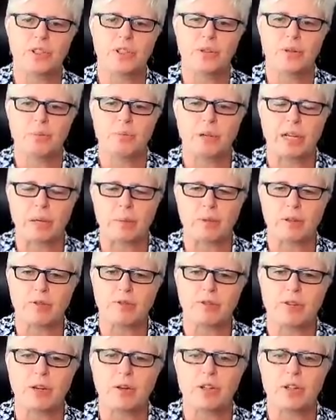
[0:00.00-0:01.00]
you pick up the
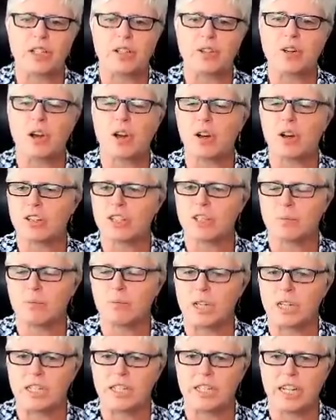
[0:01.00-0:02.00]
phone and you call
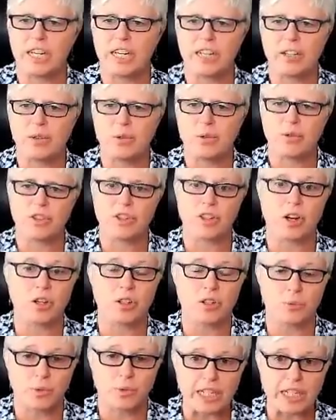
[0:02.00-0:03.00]
someone and you
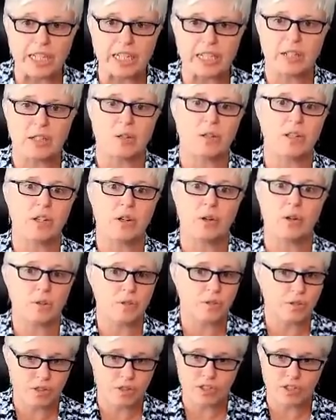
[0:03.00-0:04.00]
start the reading you know
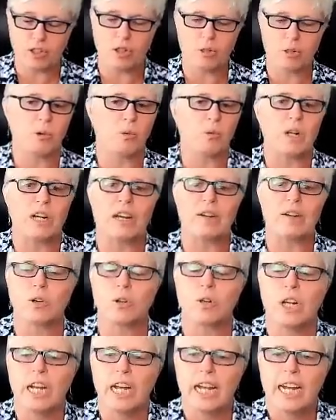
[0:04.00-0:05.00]
or zoom or
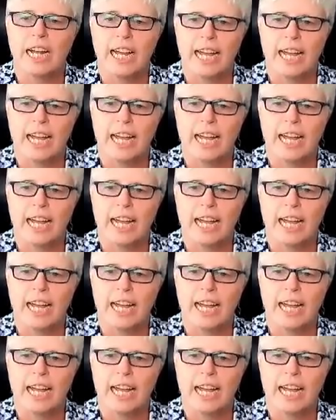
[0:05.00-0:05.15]
whatever